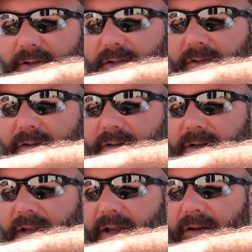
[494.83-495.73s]
a
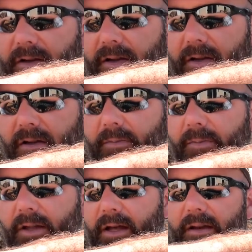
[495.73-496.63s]
200-acre
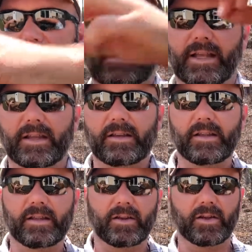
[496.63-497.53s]
plot of land
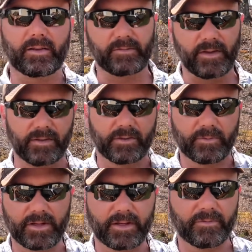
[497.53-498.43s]
in
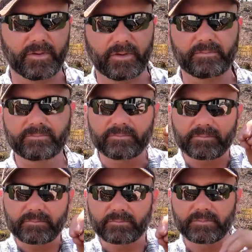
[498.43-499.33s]
3 different
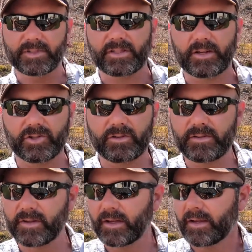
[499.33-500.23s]

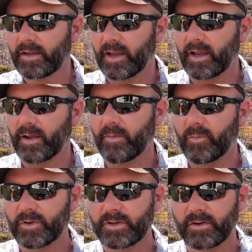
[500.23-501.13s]
sections,
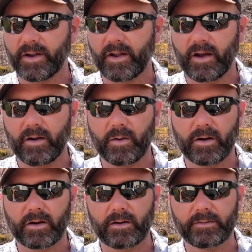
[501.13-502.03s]
and we're turning
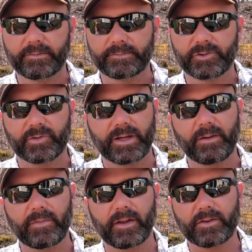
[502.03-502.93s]
our
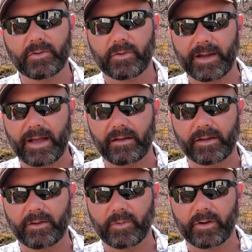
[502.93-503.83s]
dream into a
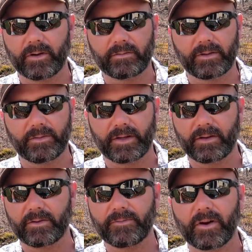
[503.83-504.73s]
reality. We're living
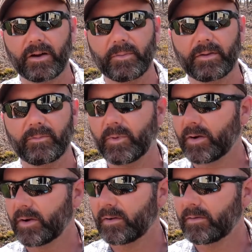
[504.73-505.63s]
on a farm and
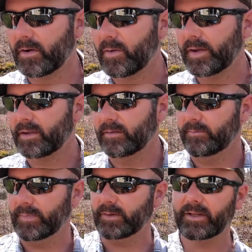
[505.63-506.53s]
we're growing
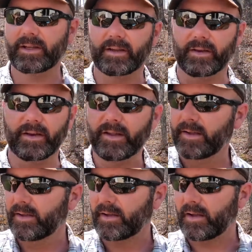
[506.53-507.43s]
and building and
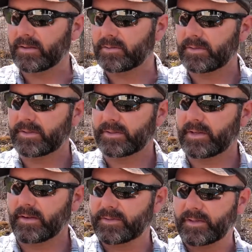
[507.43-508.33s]
all sorts of
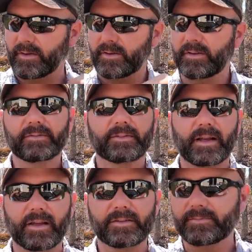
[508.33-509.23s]
stuff. So
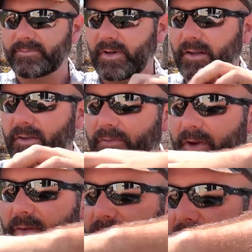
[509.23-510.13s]
guys, follow the
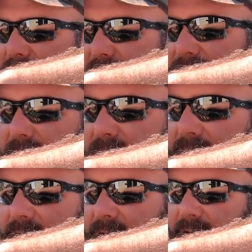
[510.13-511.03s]
farm vlog if you're
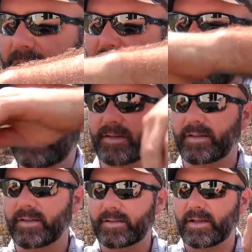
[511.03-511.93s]
interested
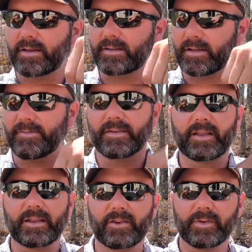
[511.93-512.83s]
in this kind of stuff. I
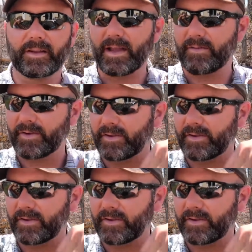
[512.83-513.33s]
think you'll really have a